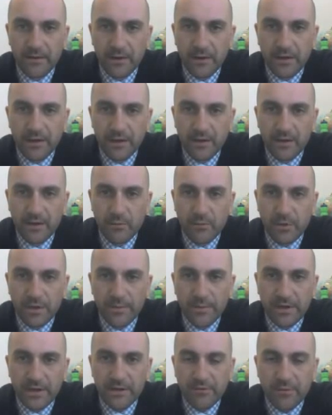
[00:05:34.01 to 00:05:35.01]
Good. What
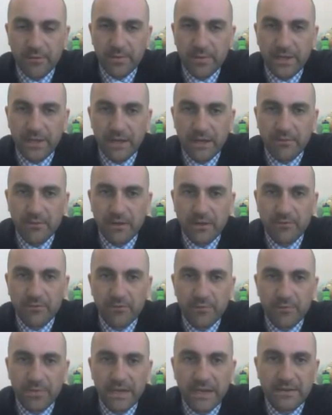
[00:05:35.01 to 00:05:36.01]
are we going to repeat? We're going to
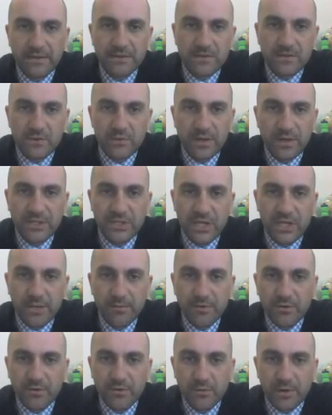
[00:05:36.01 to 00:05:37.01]
repeat
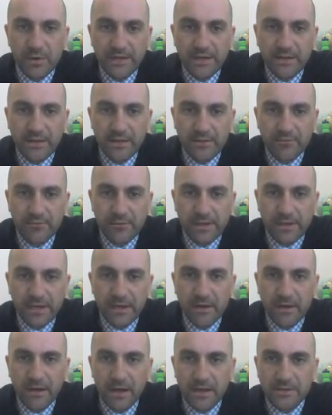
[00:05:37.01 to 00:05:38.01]
switching between the 3
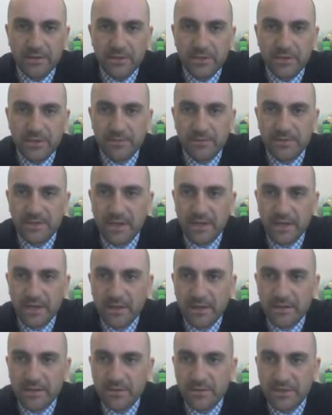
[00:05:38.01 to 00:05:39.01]
costumes.
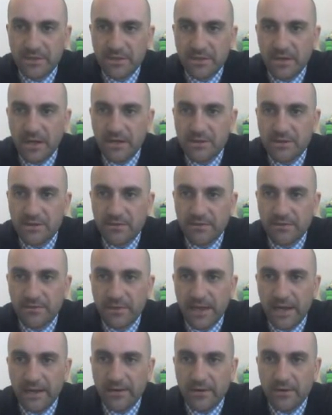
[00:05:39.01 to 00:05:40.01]
Switch to costume
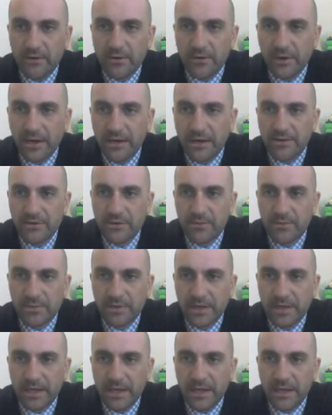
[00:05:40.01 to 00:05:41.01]
flat coin,
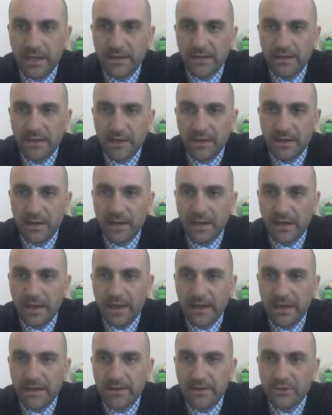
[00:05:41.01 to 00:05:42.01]
duplicate,
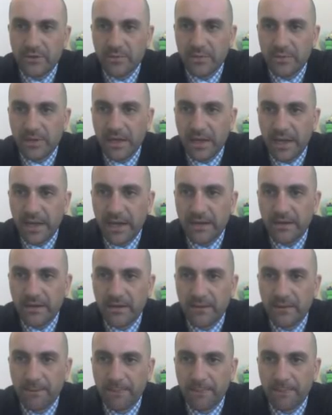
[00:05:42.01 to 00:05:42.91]
and duplicate.